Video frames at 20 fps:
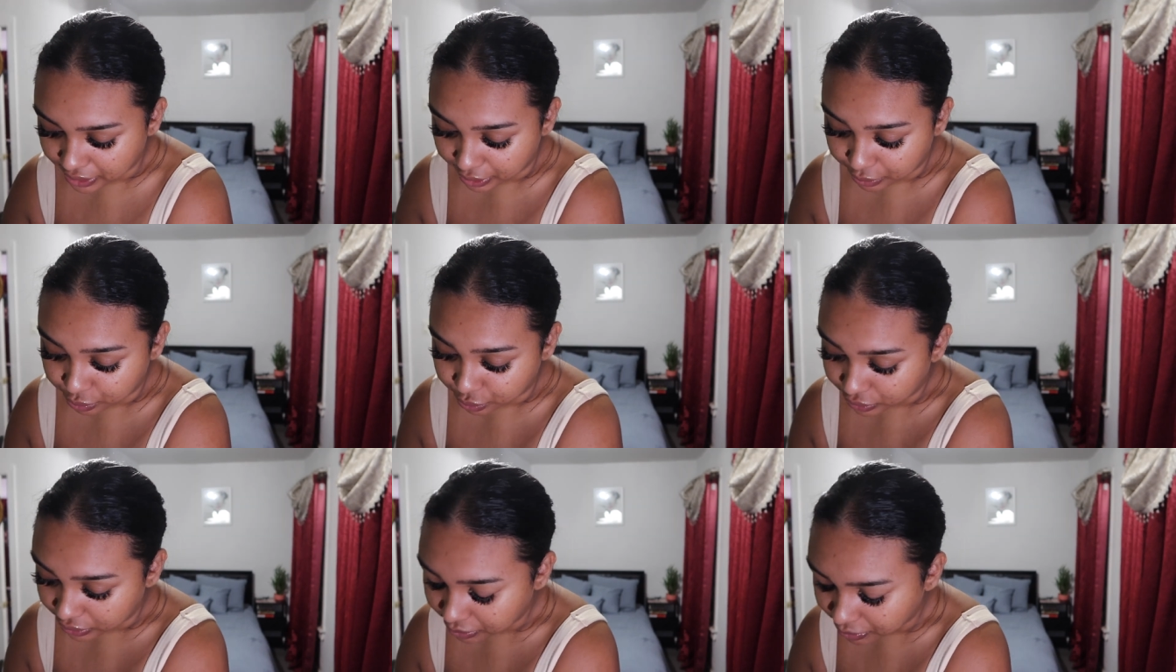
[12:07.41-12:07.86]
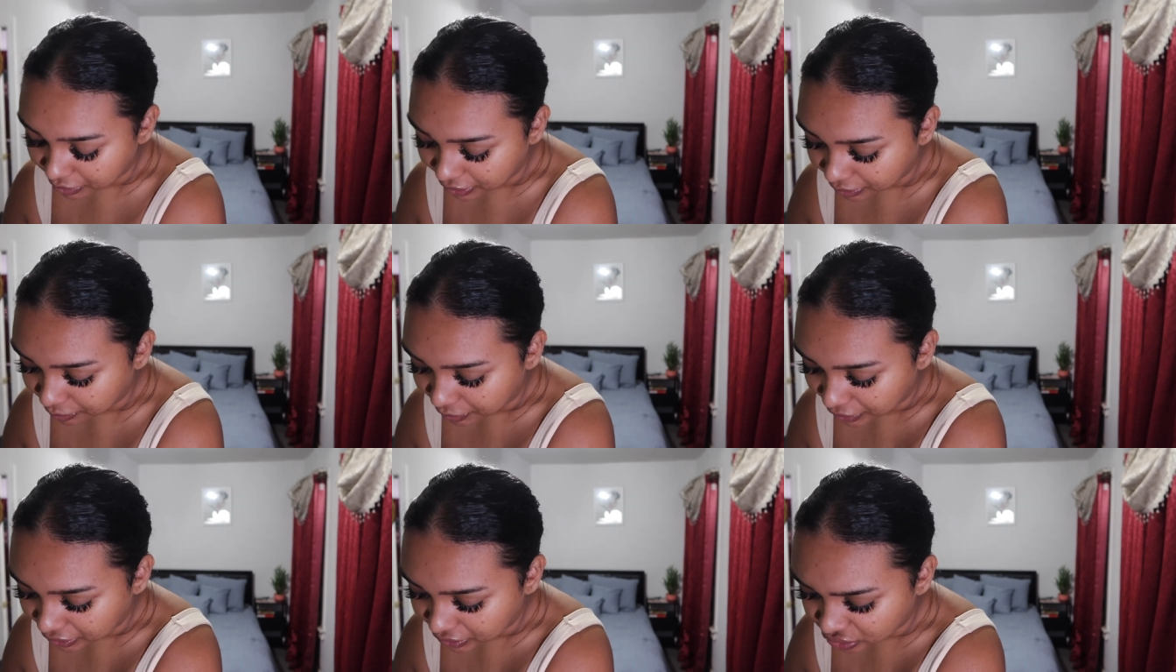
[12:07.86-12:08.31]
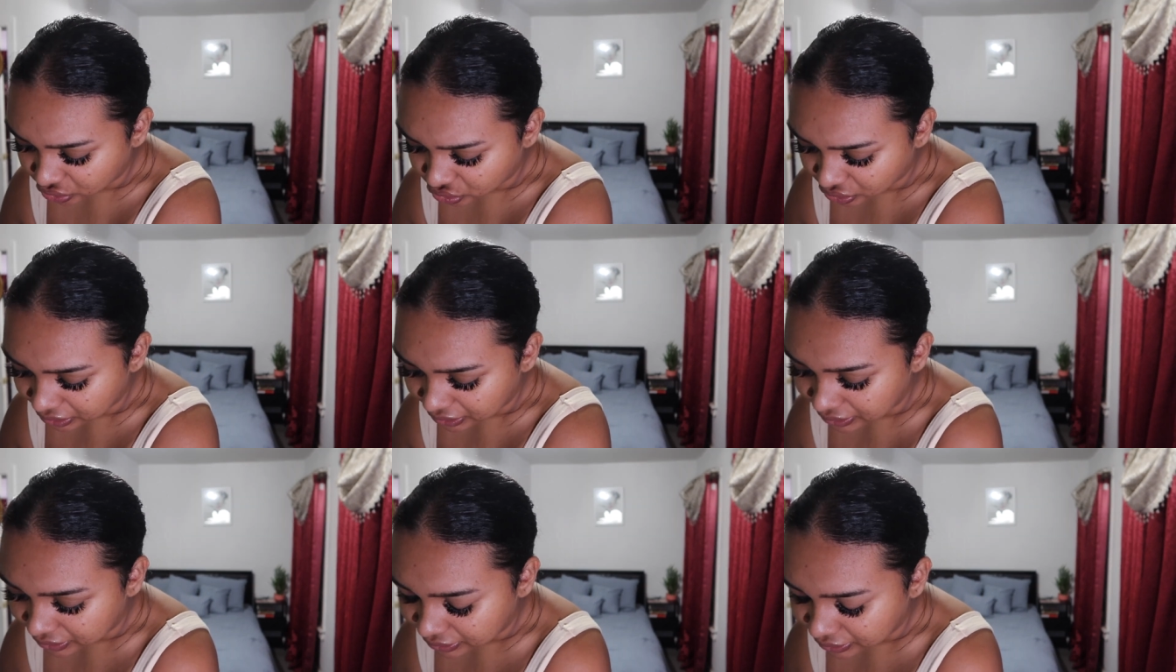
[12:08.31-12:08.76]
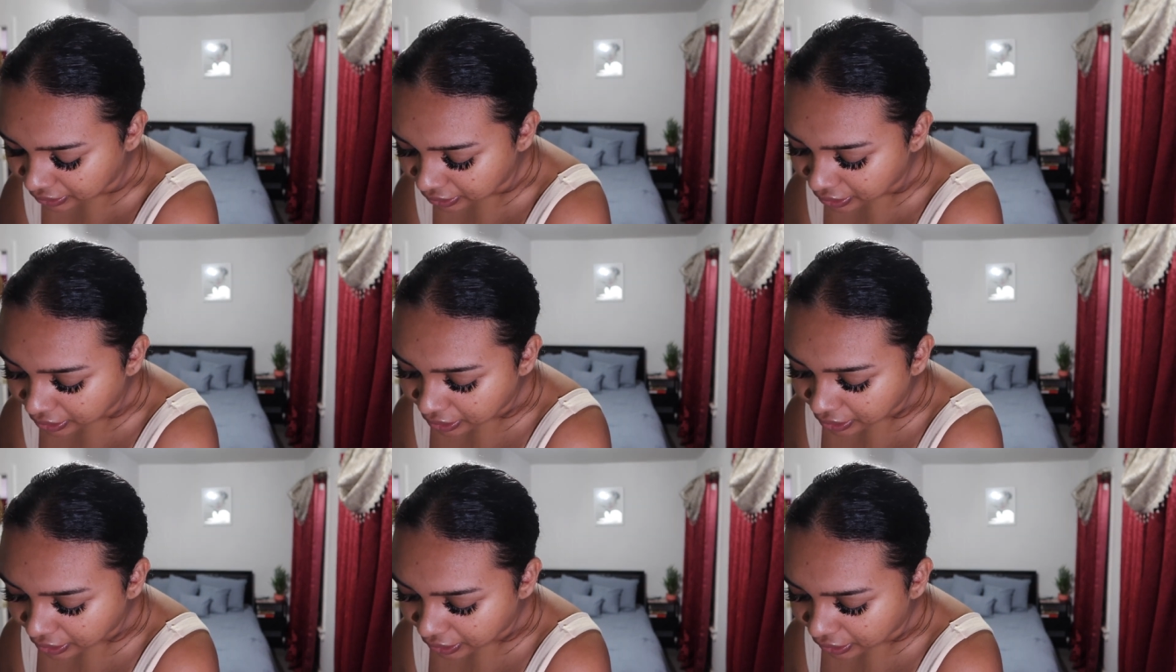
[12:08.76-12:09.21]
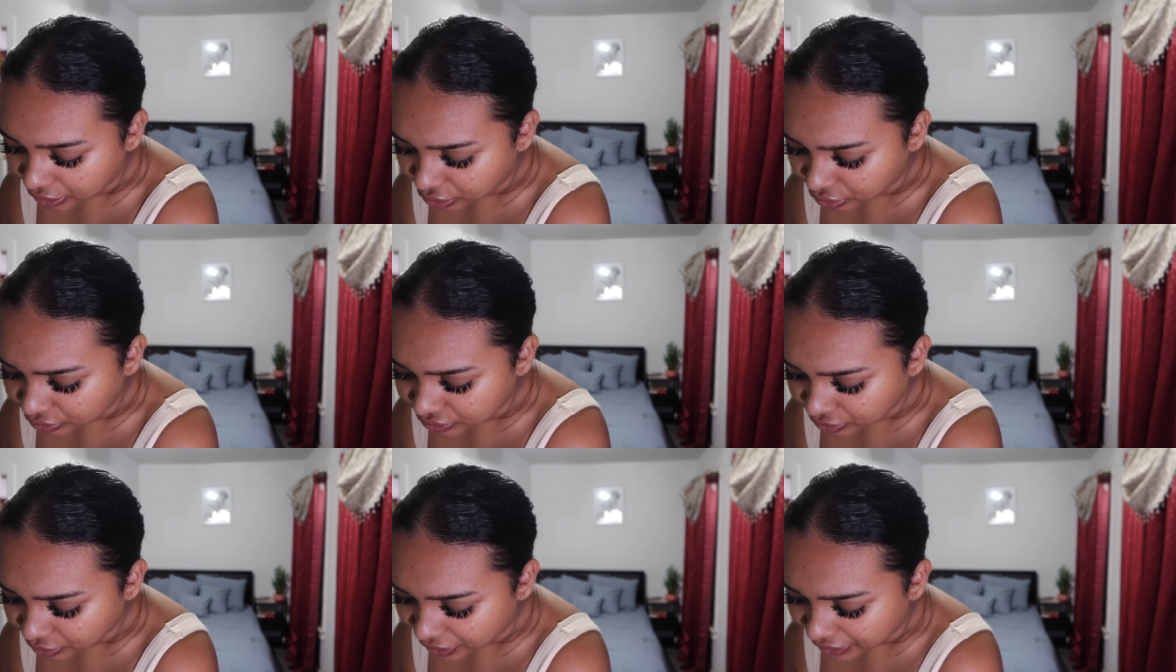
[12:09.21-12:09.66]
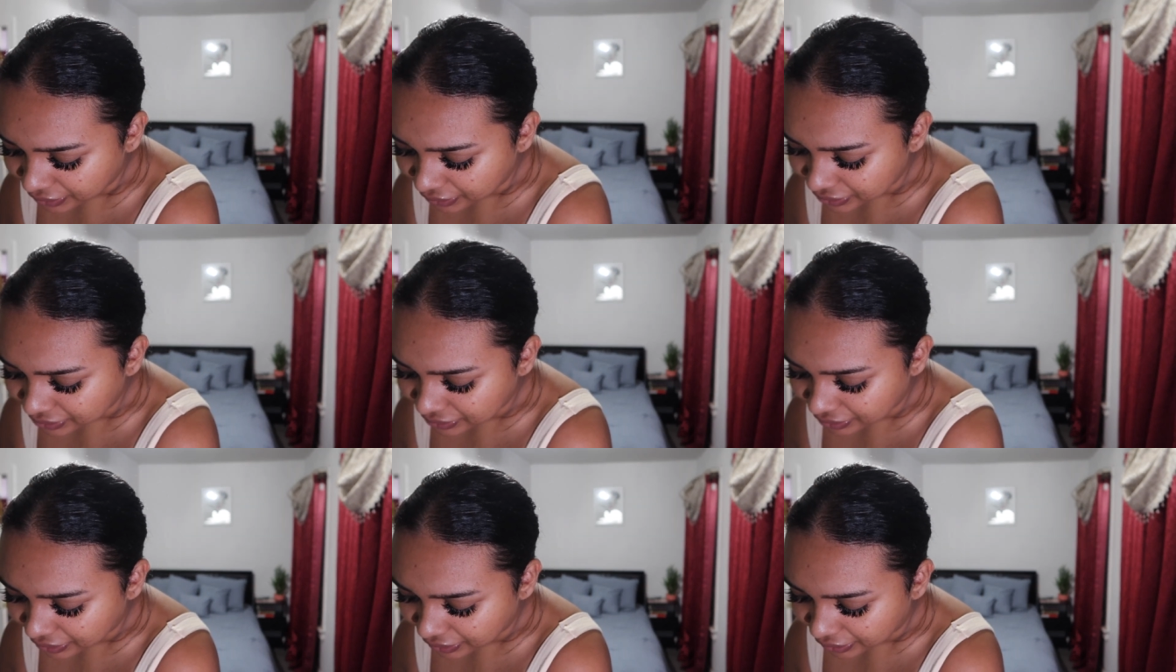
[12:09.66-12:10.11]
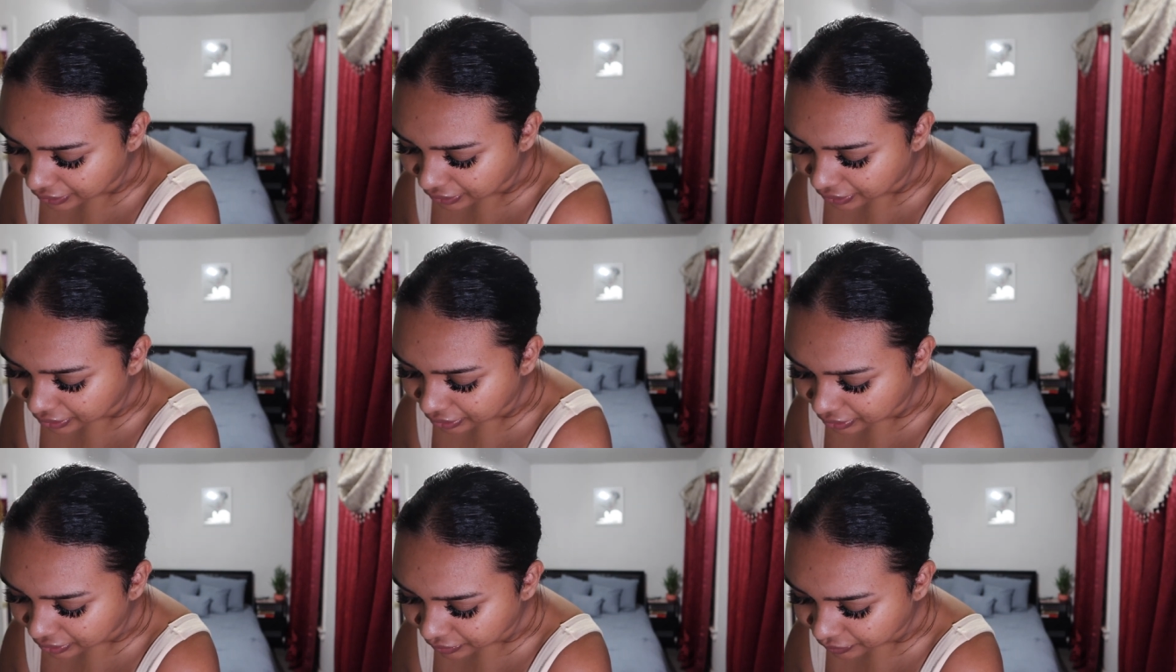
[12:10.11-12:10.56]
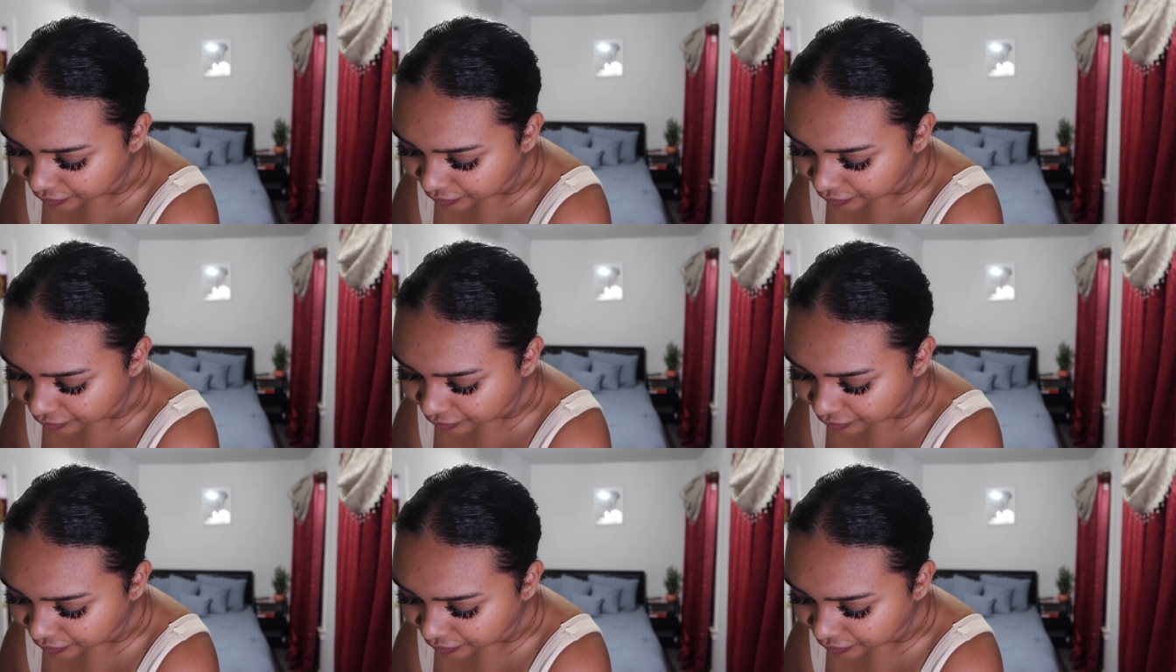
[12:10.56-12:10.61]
I would make pastries and also I need to like